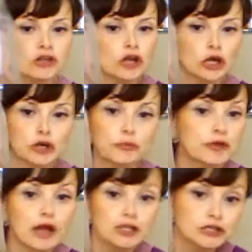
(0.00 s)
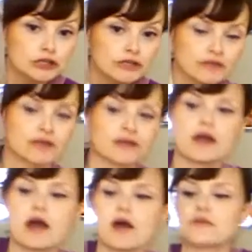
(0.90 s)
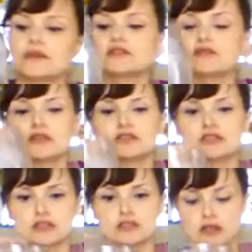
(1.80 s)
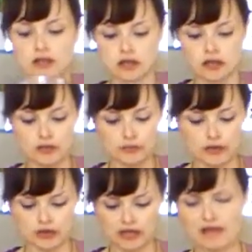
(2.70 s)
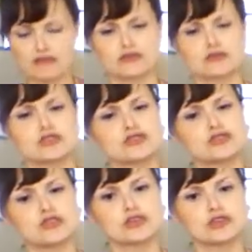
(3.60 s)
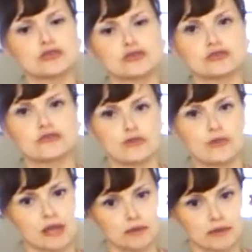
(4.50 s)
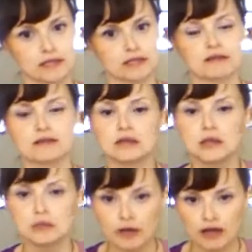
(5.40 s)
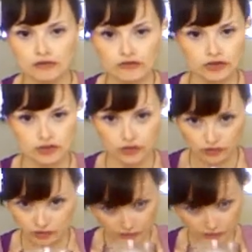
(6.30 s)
herb colored. And this one is just pure lavender, which you shouldn't use for babies, but for adults.